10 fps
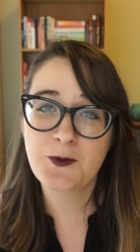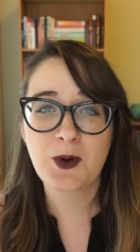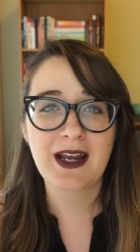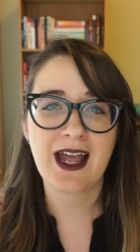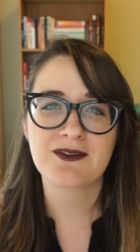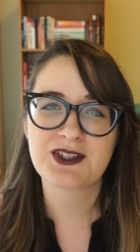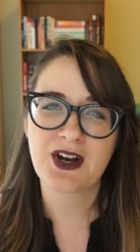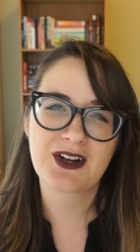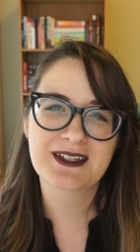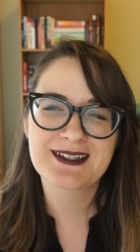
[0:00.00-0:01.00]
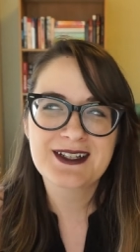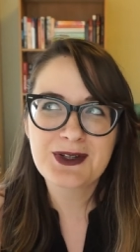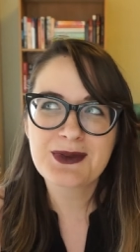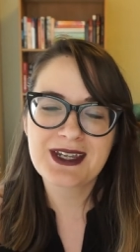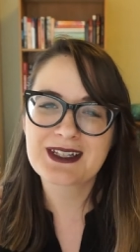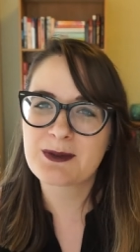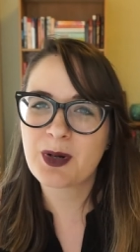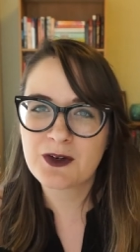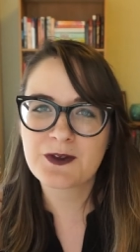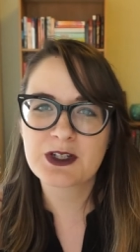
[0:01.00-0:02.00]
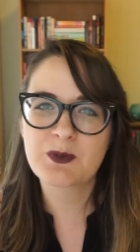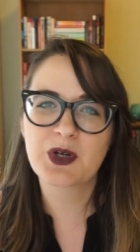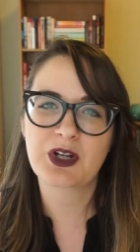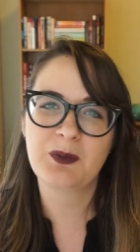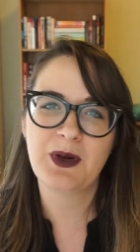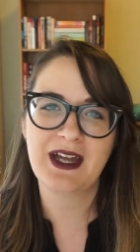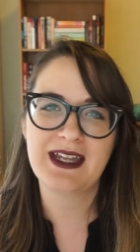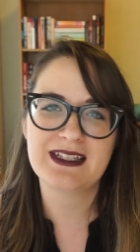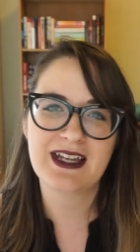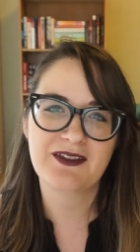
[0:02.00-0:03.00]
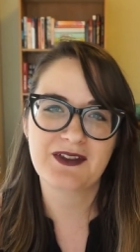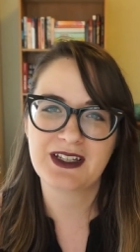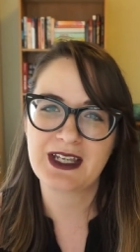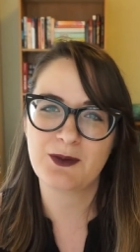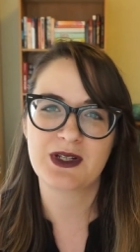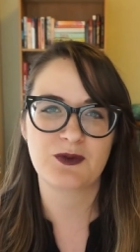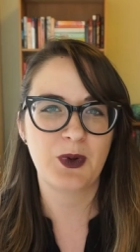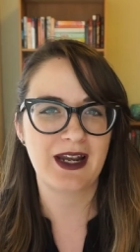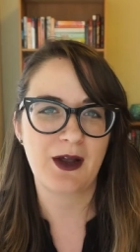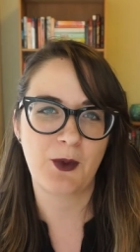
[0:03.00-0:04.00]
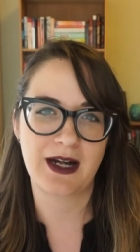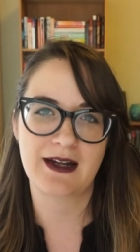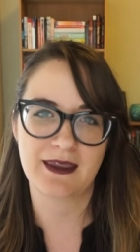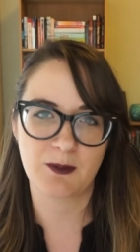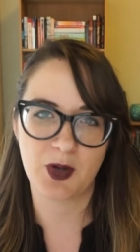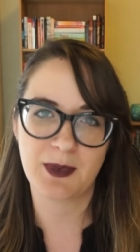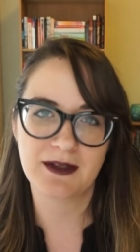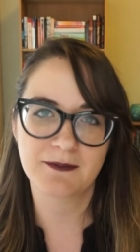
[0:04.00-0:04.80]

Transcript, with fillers: 4.5 stars because I don't think it's a perfect book, but it definitely was what I wanted at the moment.